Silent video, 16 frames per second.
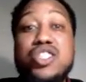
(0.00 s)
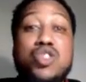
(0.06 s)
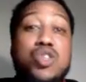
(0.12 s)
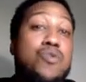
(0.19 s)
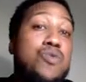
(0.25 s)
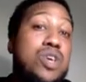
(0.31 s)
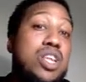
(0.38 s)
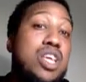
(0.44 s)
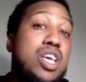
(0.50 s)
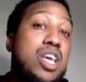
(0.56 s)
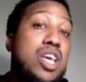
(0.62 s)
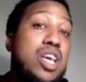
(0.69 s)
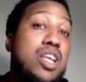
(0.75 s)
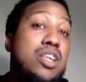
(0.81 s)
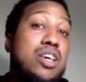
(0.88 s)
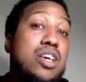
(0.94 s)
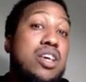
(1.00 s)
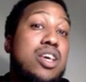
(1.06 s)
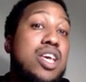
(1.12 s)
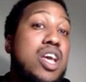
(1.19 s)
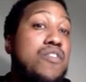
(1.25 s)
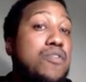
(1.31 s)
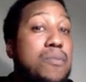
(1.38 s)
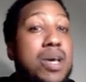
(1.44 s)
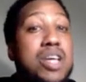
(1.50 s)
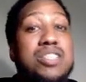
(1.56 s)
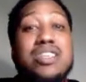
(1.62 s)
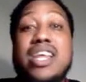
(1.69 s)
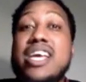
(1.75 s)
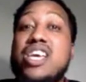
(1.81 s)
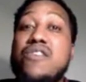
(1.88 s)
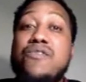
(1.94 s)
So if we need information
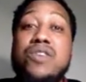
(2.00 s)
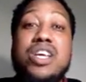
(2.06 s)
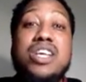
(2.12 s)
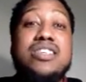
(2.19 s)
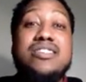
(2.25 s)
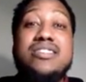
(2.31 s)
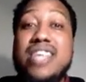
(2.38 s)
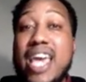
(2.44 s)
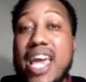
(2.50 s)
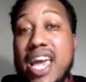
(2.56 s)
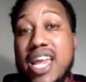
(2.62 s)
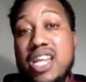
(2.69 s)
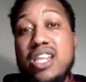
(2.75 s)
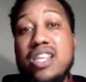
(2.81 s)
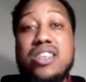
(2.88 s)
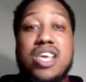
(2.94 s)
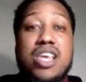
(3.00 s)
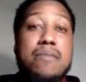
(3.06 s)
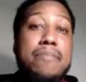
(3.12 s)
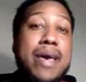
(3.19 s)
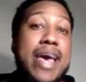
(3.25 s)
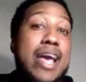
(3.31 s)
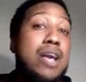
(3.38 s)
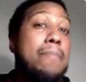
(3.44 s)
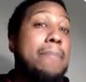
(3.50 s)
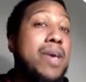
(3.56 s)
like if we need to scan anything back,